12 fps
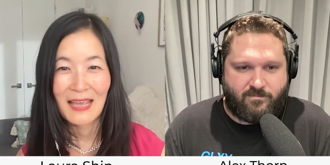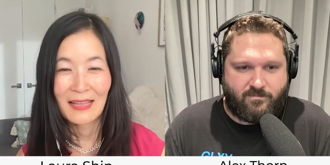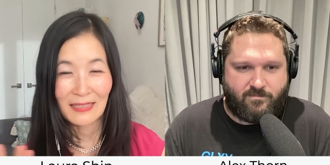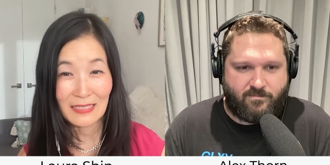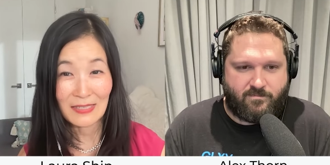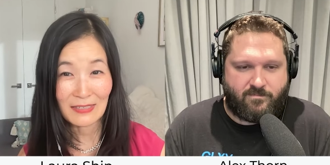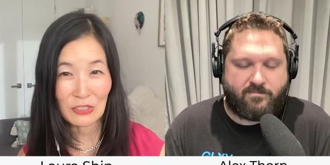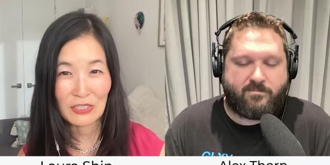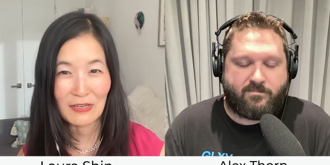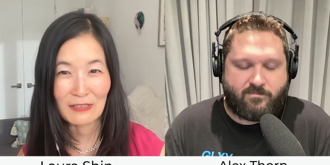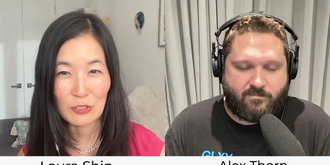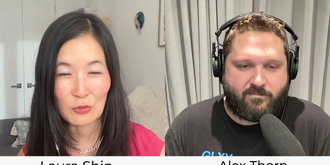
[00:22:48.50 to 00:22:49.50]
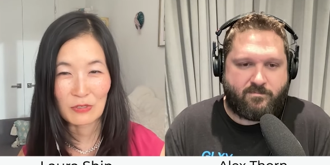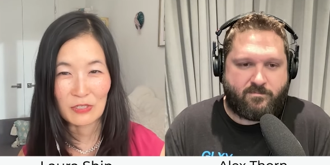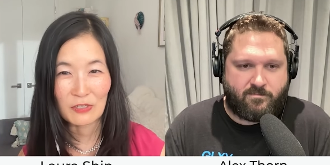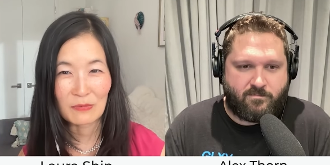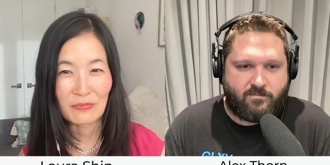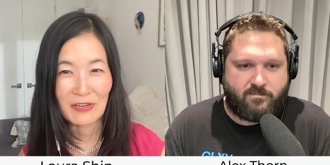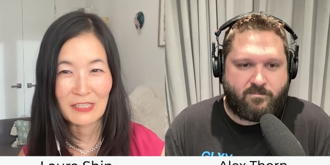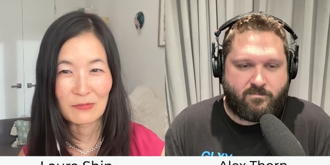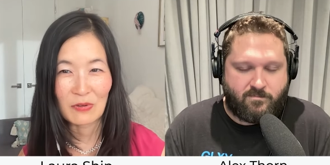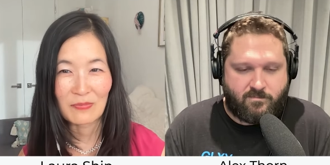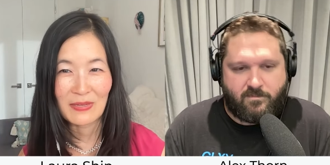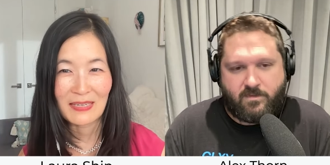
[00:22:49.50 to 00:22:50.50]
Speaker 1: Let's actually talk short-term price
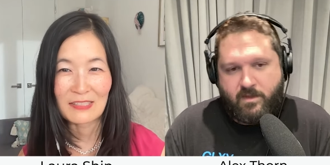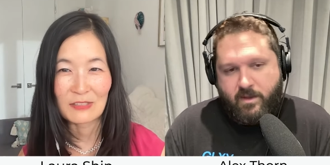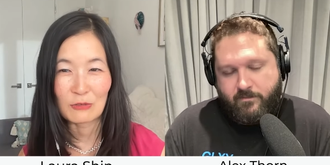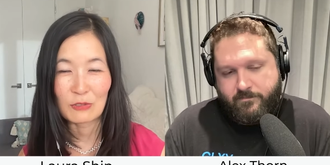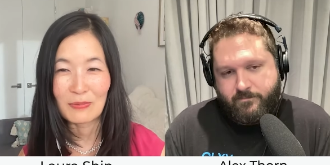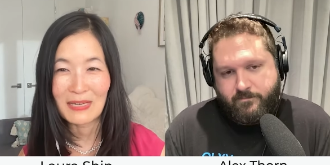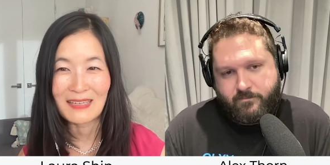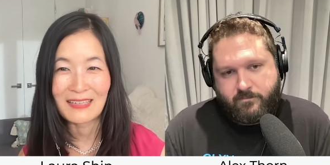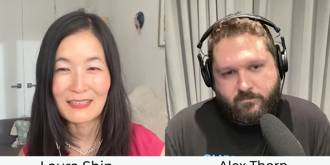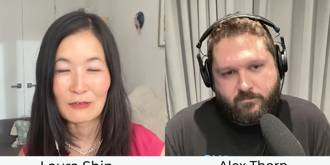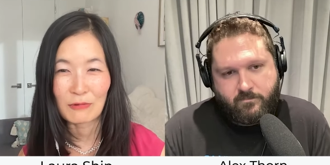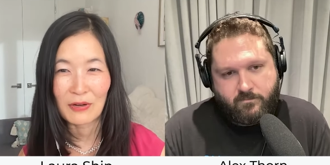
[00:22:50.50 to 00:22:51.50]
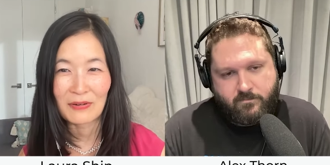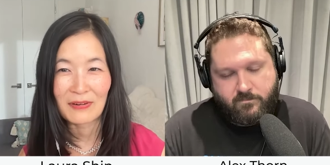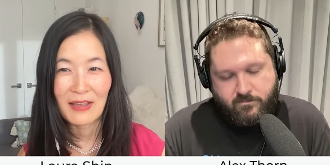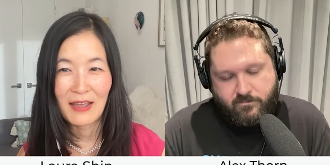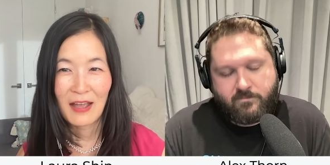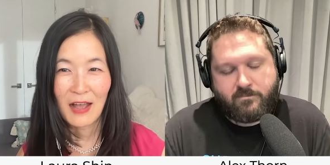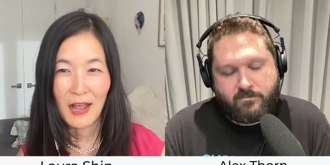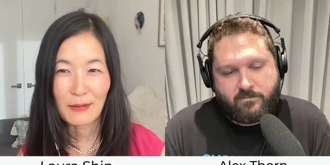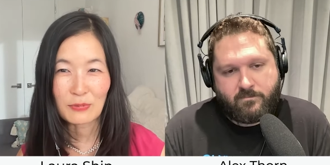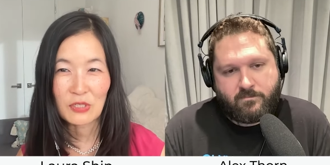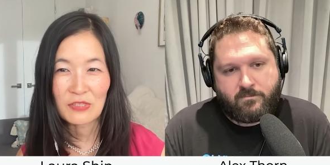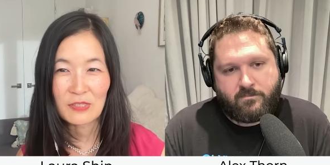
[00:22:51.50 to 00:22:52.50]
movement because yeah. you tweeted, quote,
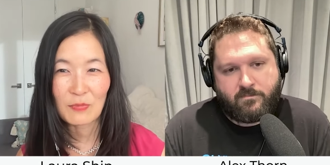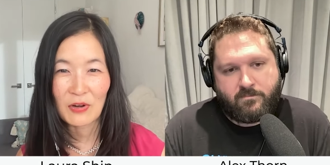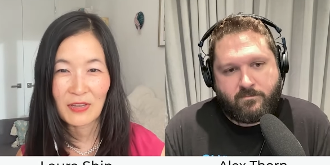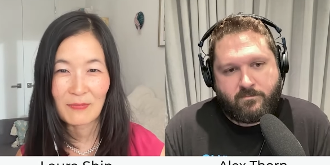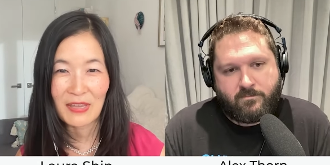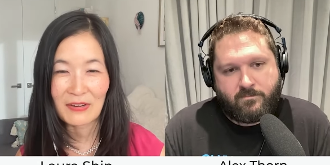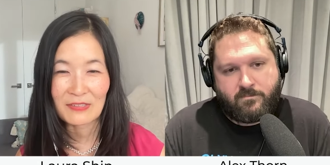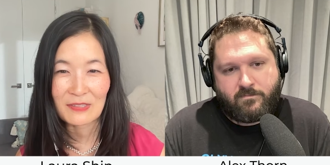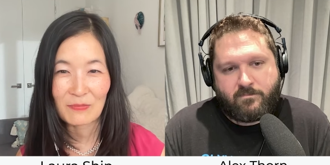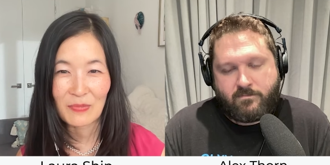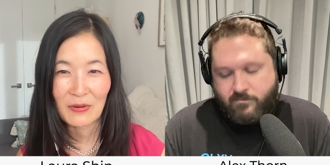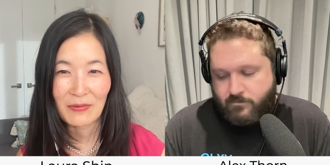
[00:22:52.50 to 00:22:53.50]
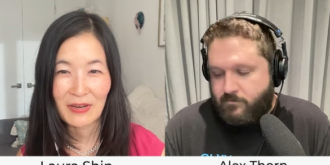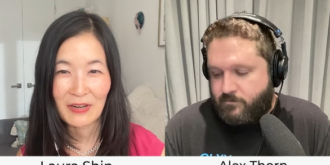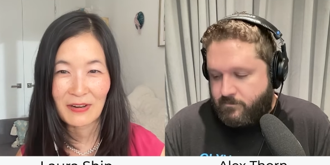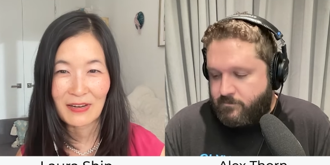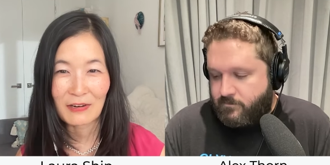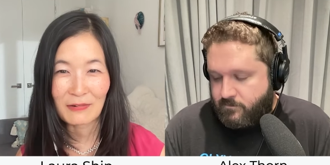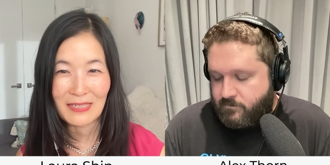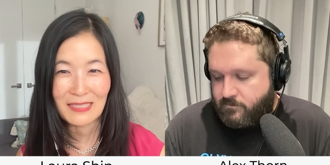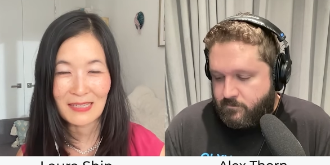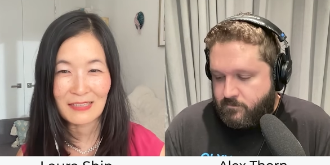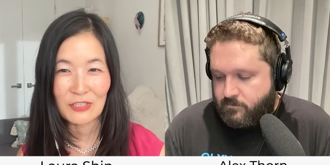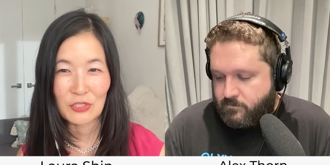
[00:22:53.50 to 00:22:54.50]
options market makers in Bitcoin are
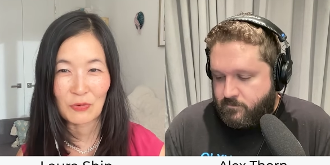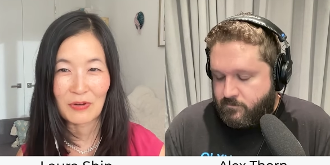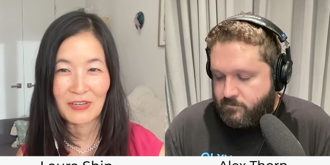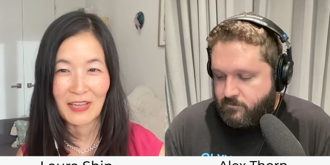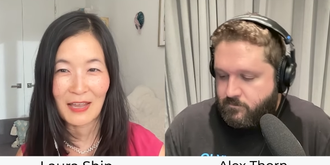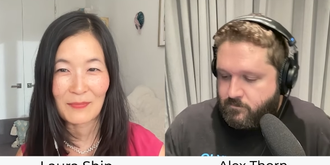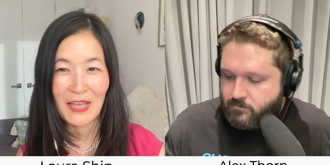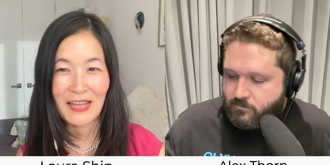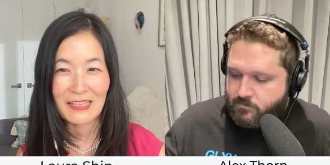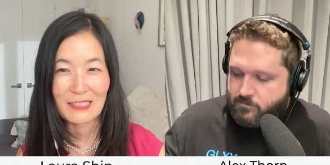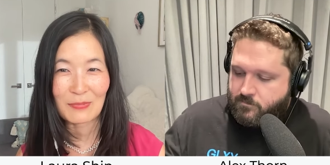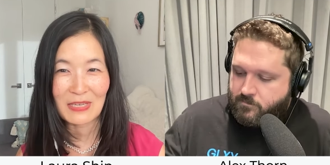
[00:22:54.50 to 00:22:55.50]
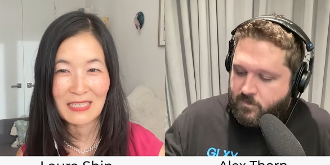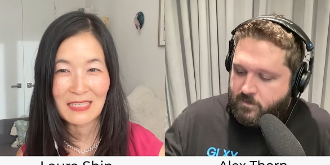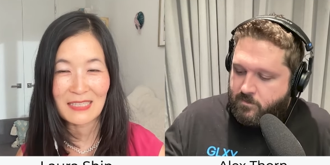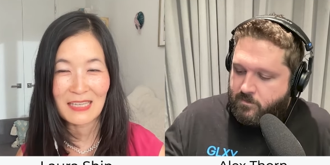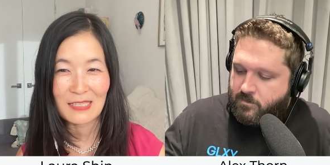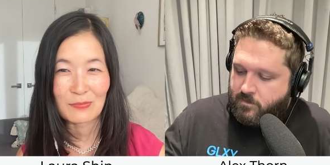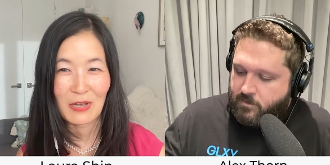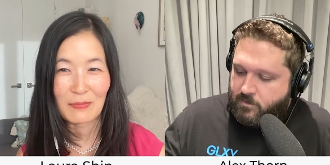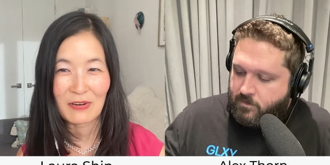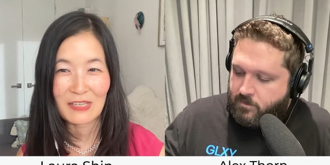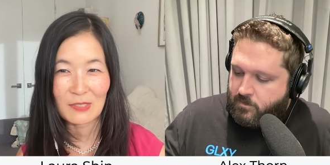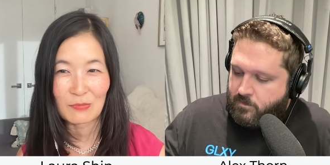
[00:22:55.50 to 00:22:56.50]
increasingly short gamma as BTC spot
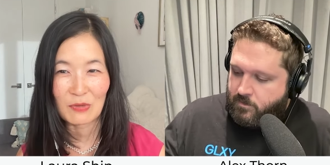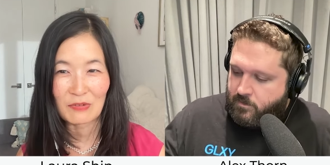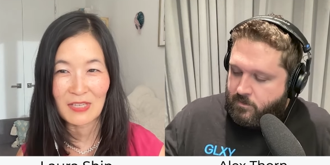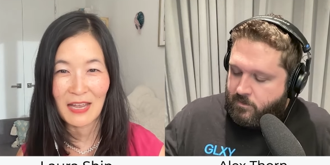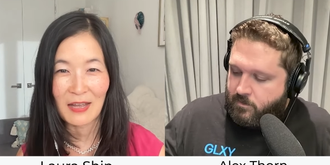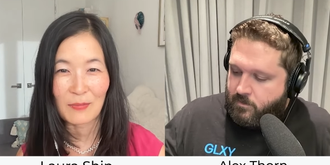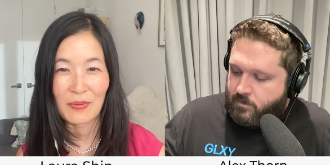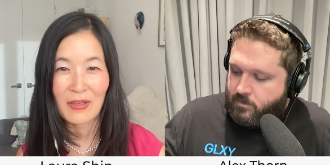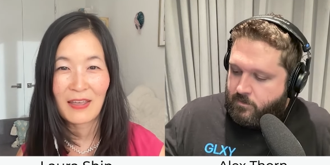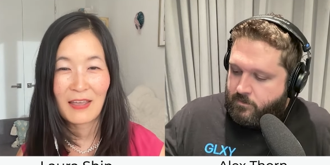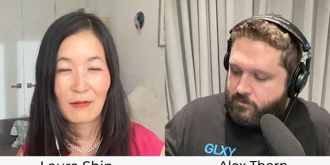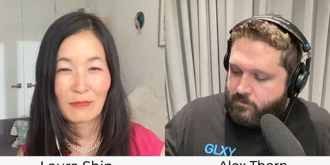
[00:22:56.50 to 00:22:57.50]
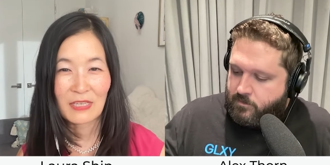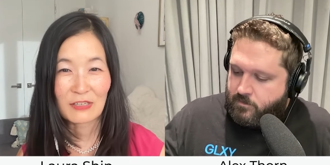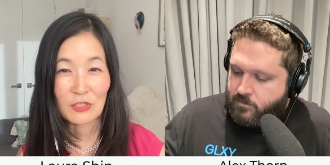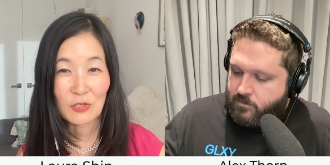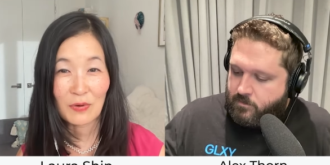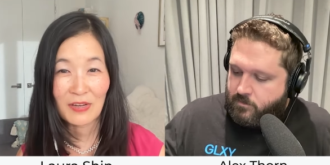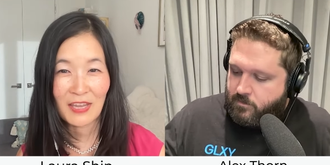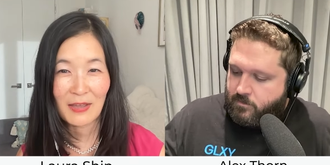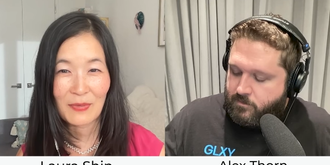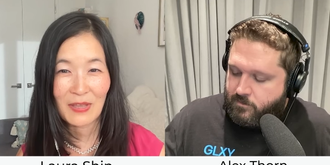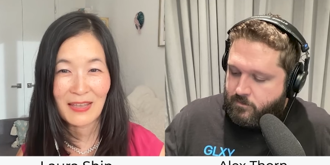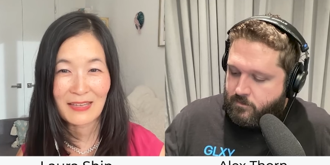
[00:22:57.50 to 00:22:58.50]
price moves up. When you're short gamma
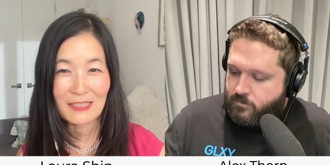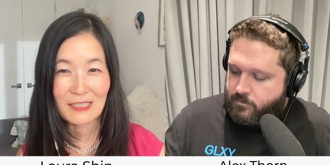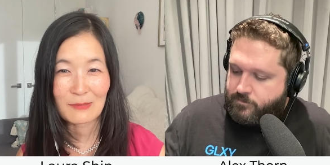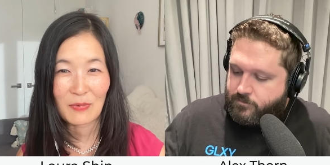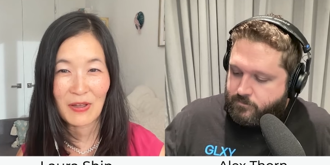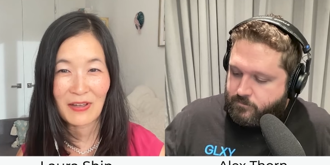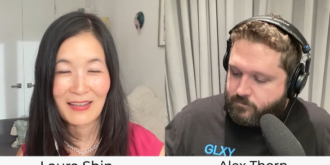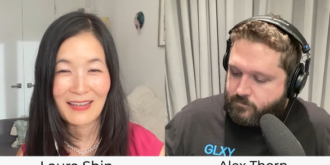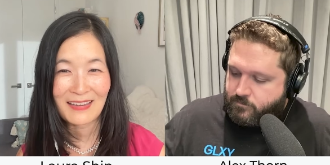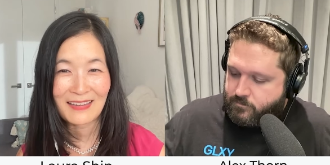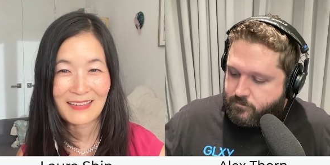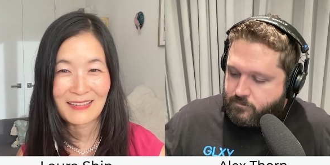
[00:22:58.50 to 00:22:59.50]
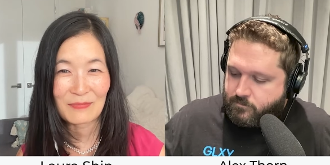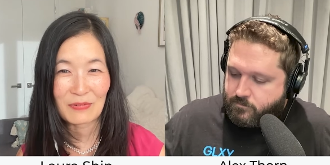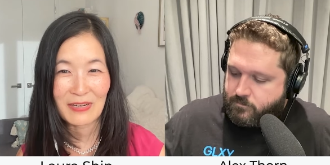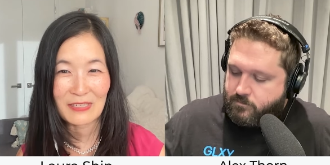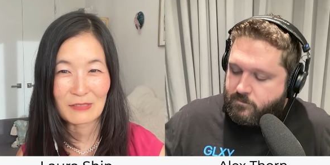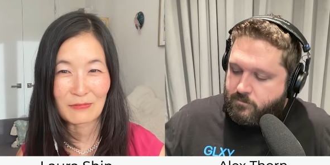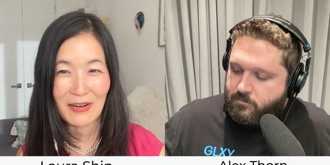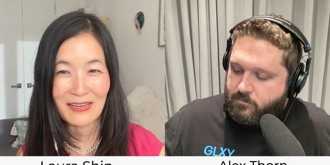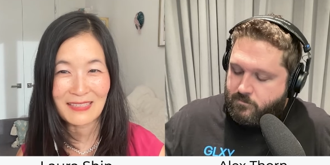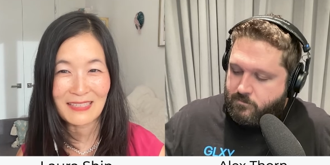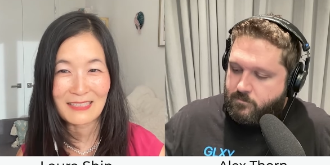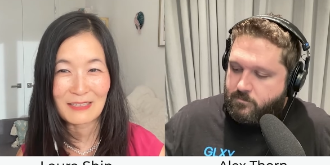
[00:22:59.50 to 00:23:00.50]
and spot price
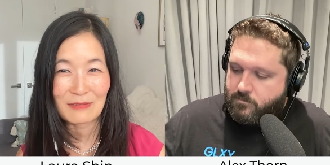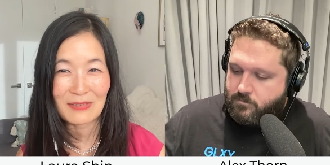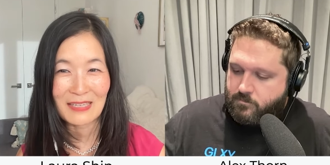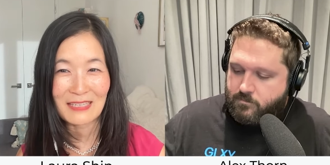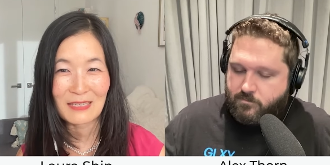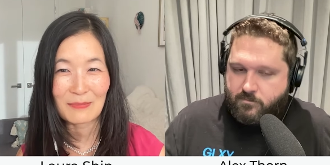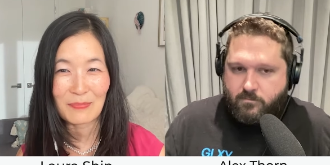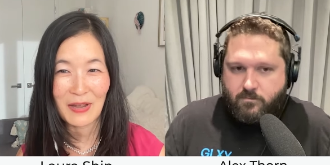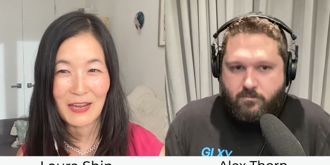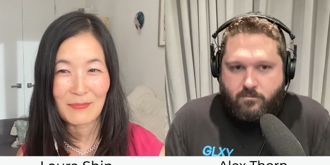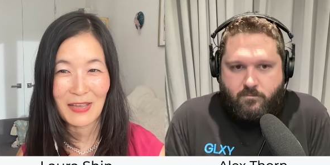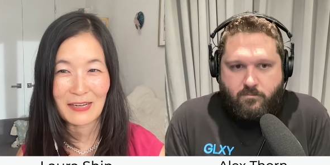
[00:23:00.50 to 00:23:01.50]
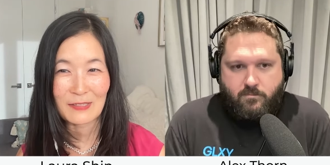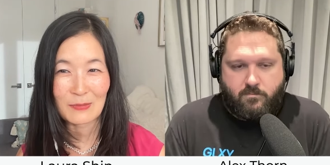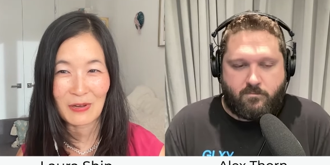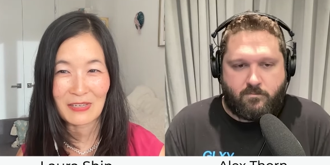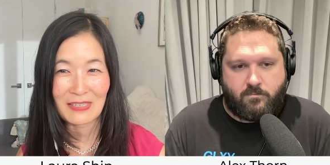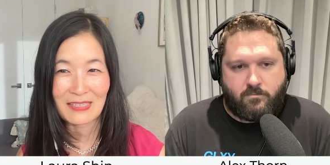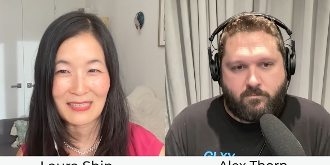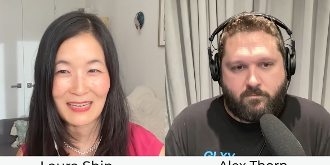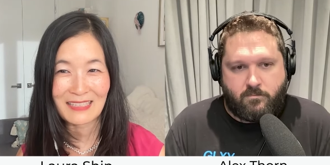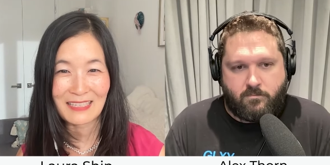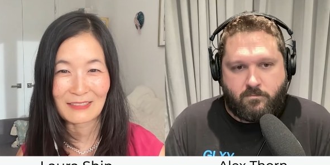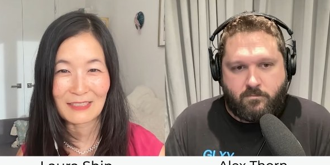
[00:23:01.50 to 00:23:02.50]
rises, you need to buy back spot to stay
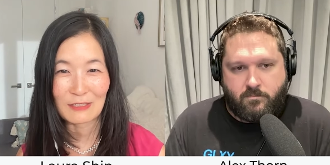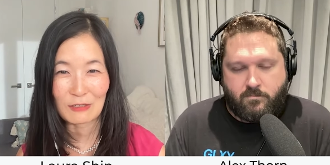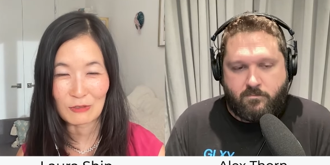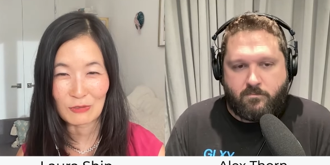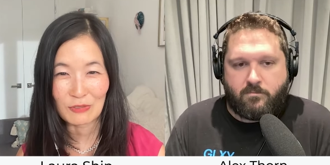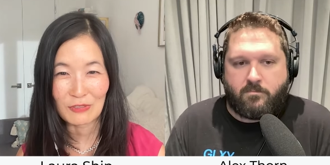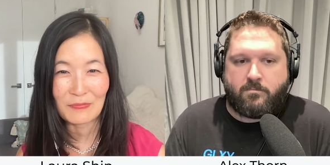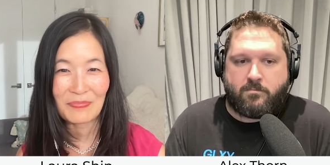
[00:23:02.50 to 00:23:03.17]
delta neutral.